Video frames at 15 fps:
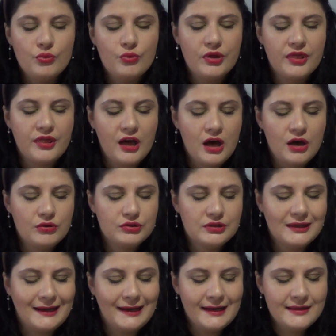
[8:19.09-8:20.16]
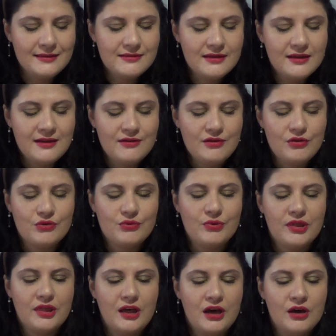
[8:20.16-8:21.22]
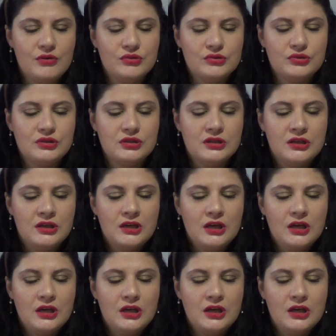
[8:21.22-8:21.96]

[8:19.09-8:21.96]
without glitter or without